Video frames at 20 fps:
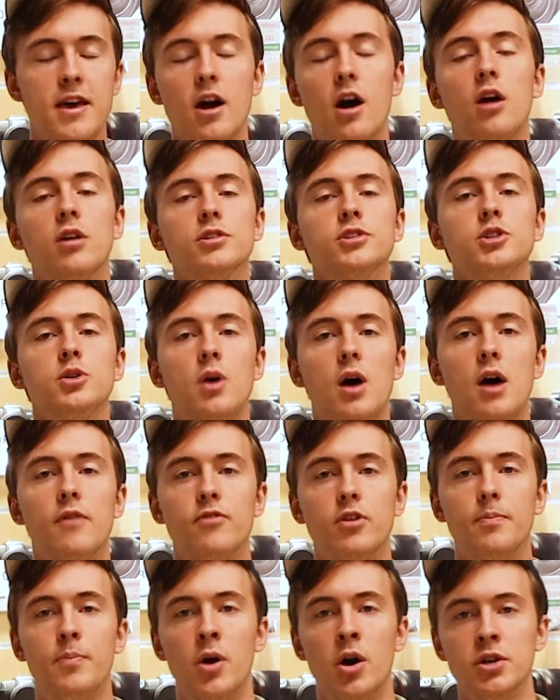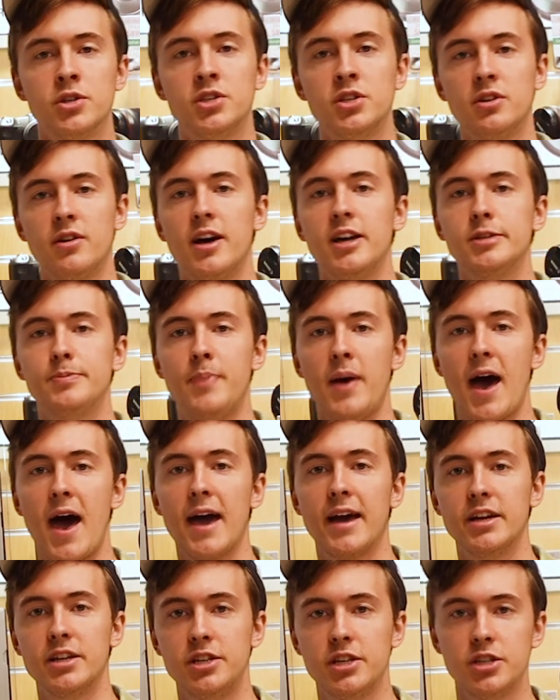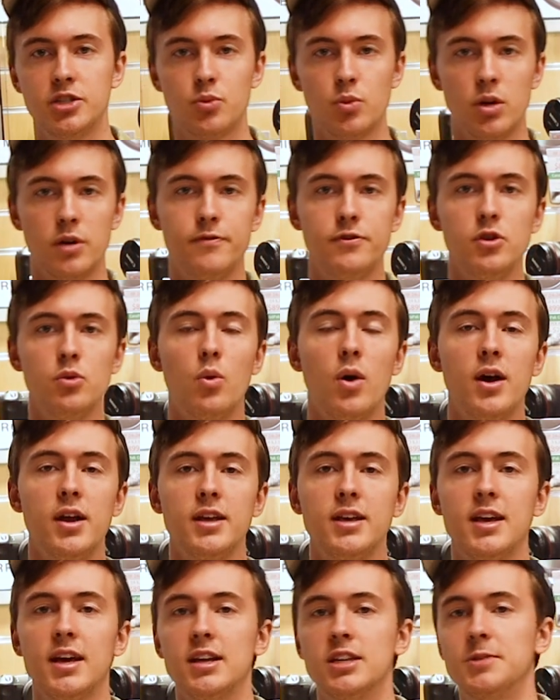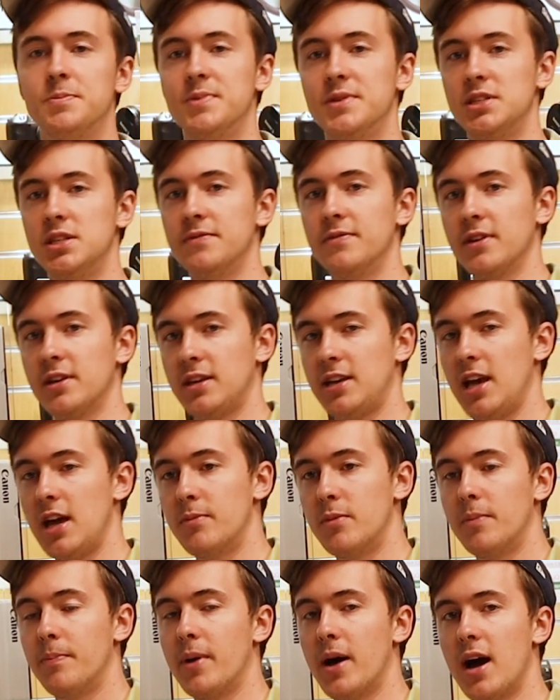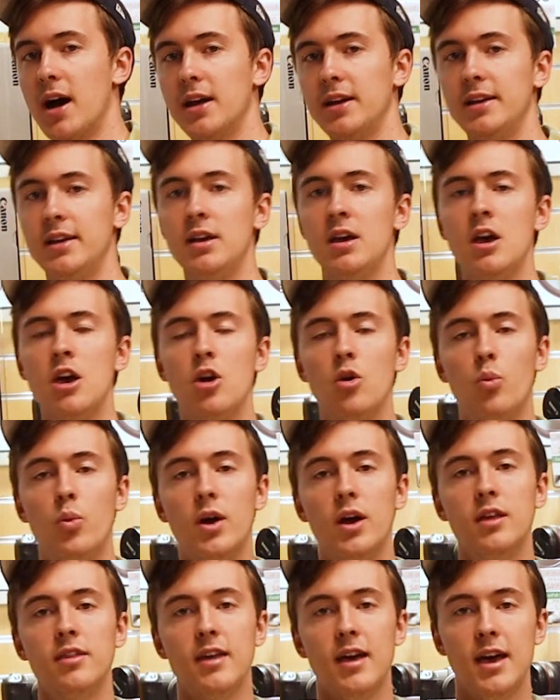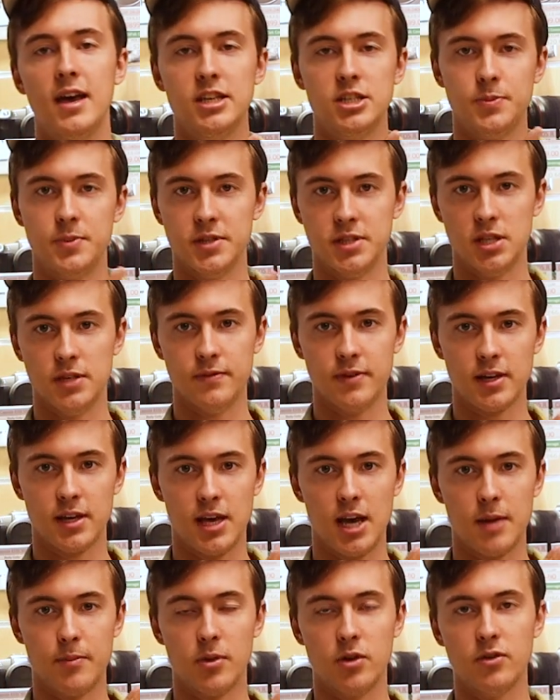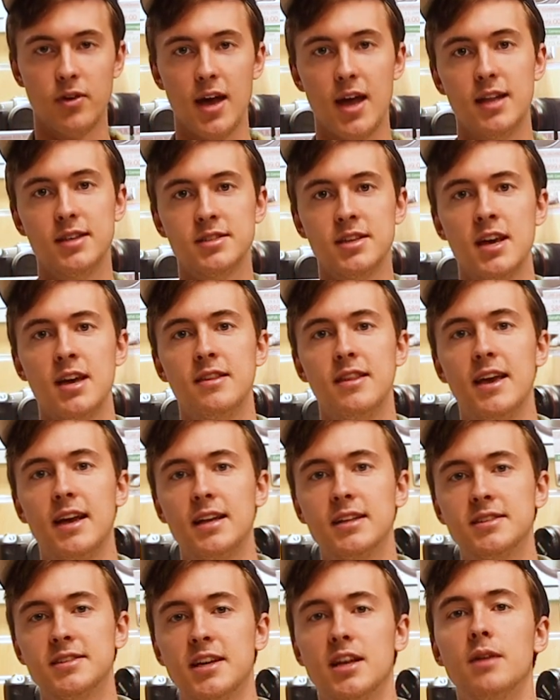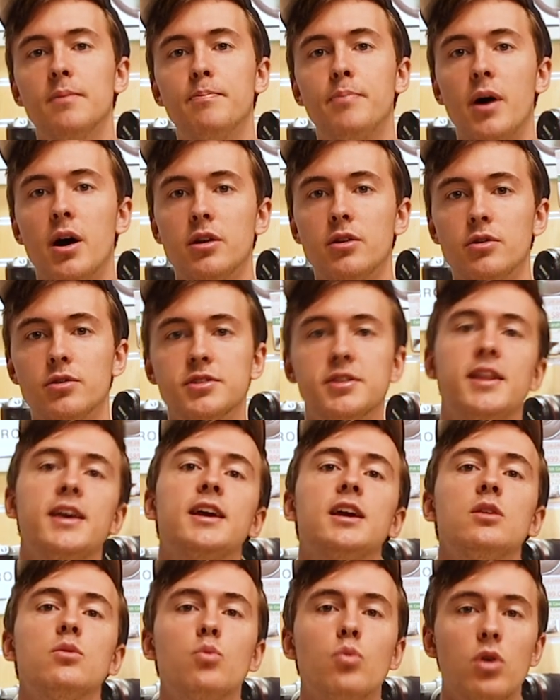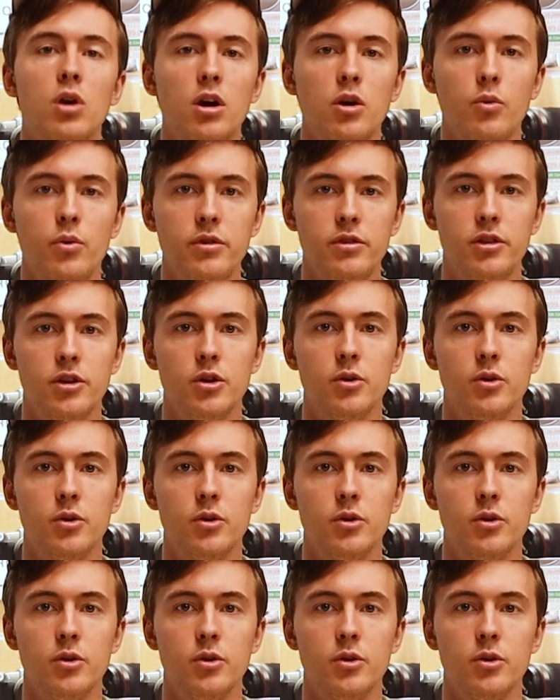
They also offer personalized packages where if you want to get a specific camera body with a specific camera lens, they can set up bundles and they can work with